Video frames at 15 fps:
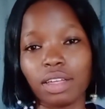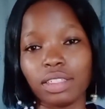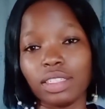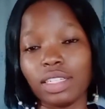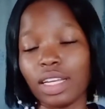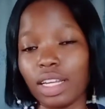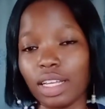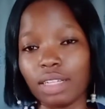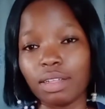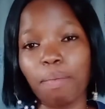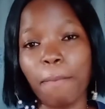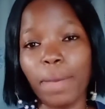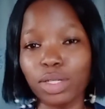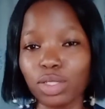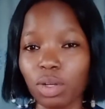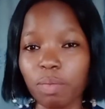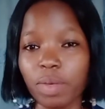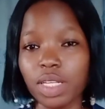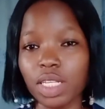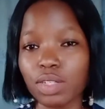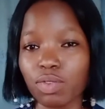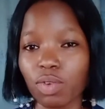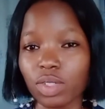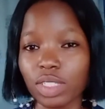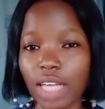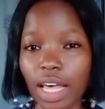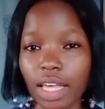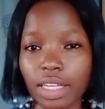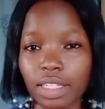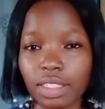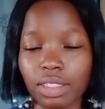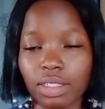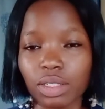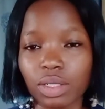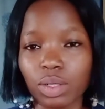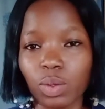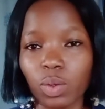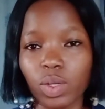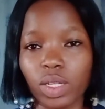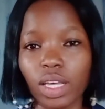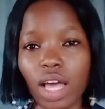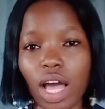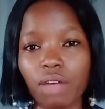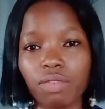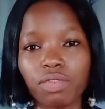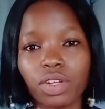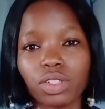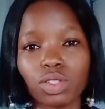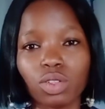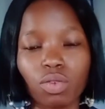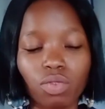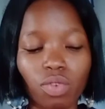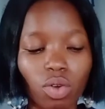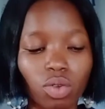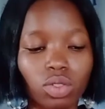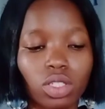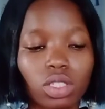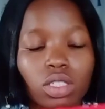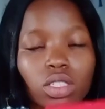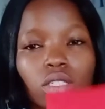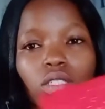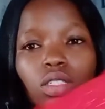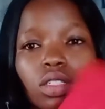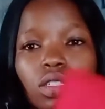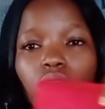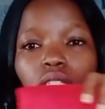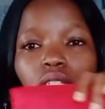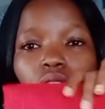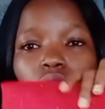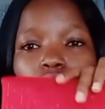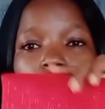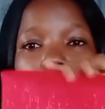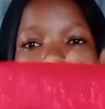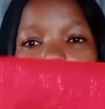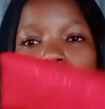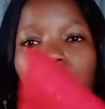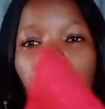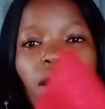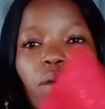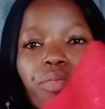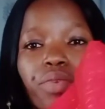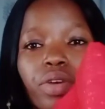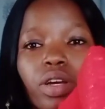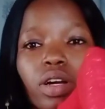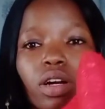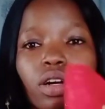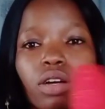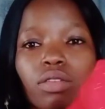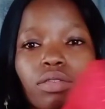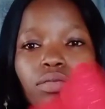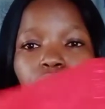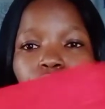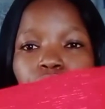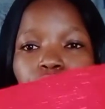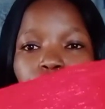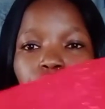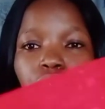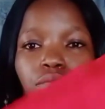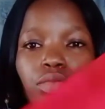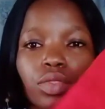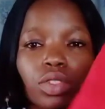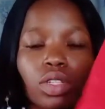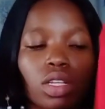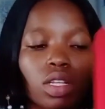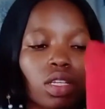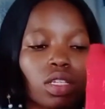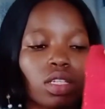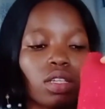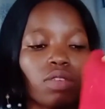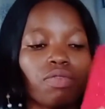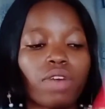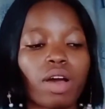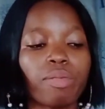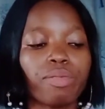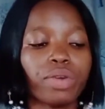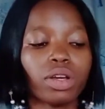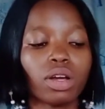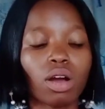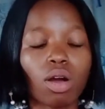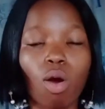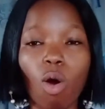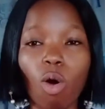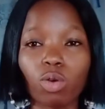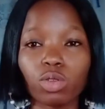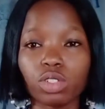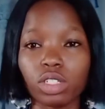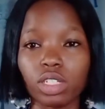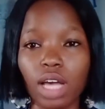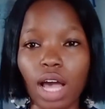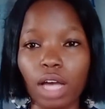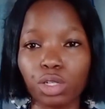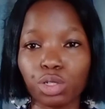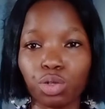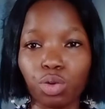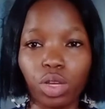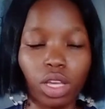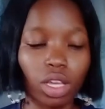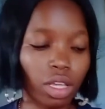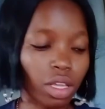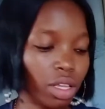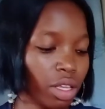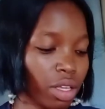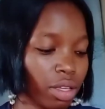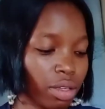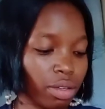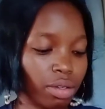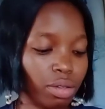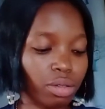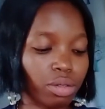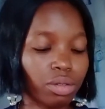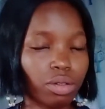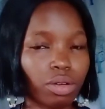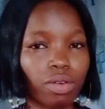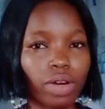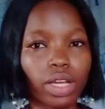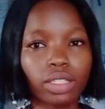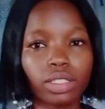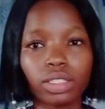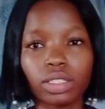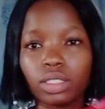gele measurements for tying. Okay, and first of all, this is the fabric. This is the fabric called the ashoke. All right,